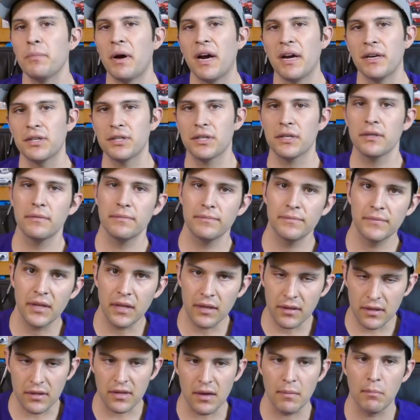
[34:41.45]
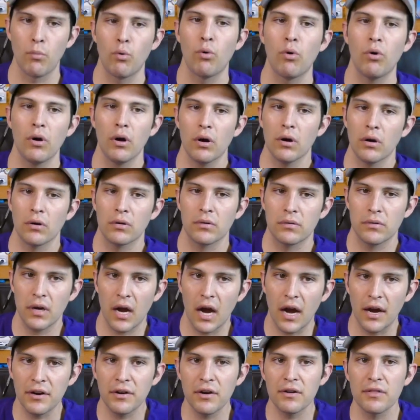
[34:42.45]
much. The more
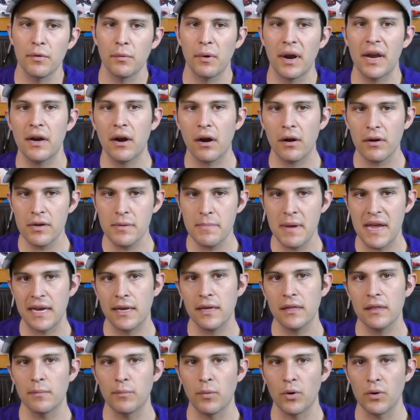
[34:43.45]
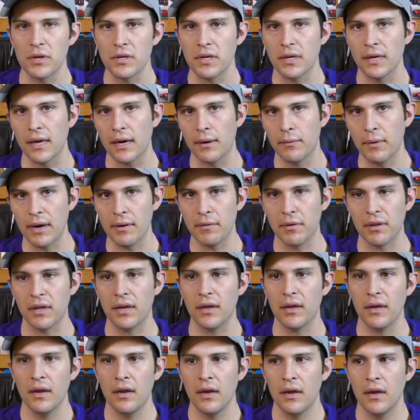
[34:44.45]
under the radar you make it, the more you can get away with
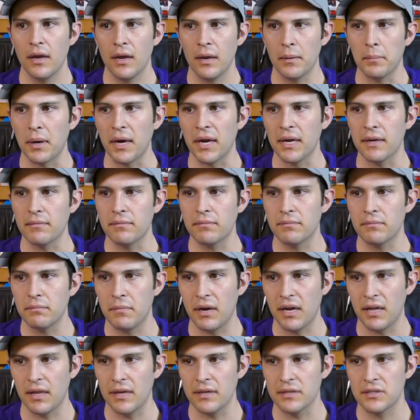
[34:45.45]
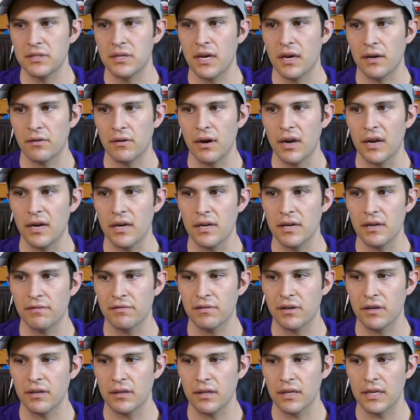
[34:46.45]
it. And my last check ride, I
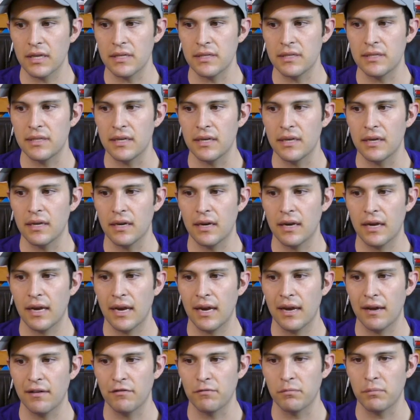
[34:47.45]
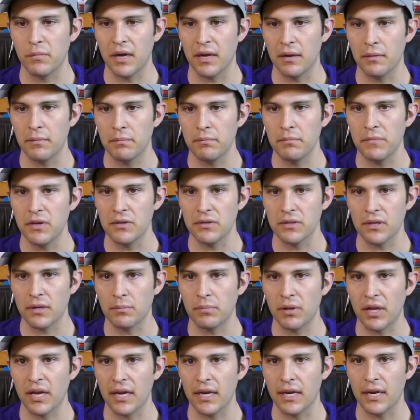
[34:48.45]
definitely didn't have my
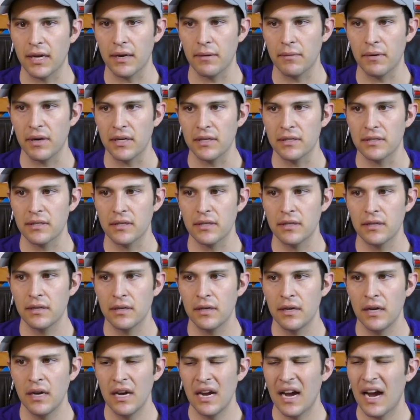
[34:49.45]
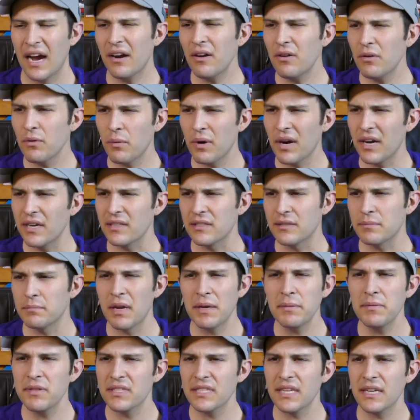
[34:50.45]
music playing anyways. I don't know why.
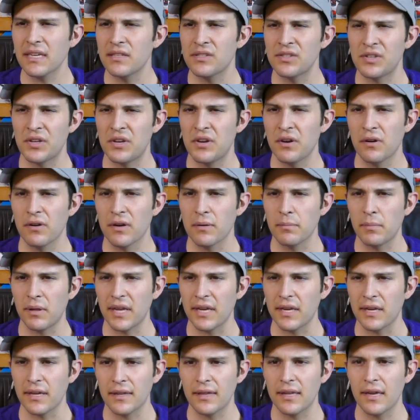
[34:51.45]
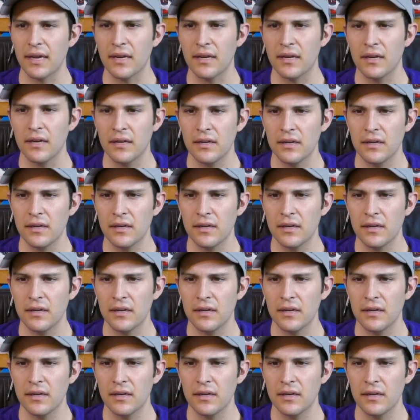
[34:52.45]
Maybe it's like a security blanket thing.